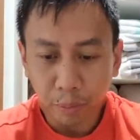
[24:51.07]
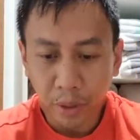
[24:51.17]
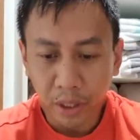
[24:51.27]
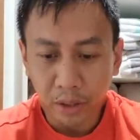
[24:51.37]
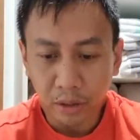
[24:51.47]

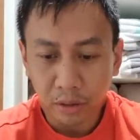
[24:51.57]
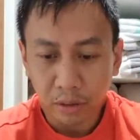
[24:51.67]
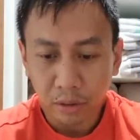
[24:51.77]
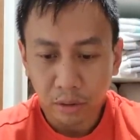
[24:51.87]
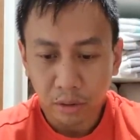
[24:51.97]
But
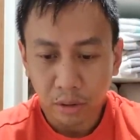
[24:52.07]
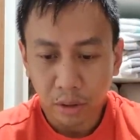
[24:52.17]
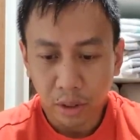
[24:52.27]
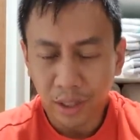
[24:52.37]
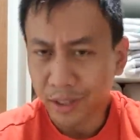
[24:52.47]

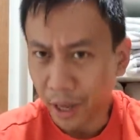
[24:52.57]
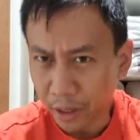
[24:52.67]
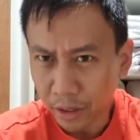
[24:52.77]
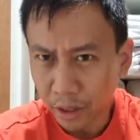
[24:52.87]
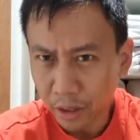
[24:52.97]
in
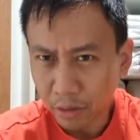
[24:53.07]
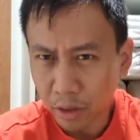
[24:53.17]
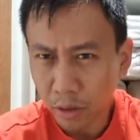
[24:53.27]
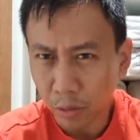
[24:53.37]
Canada and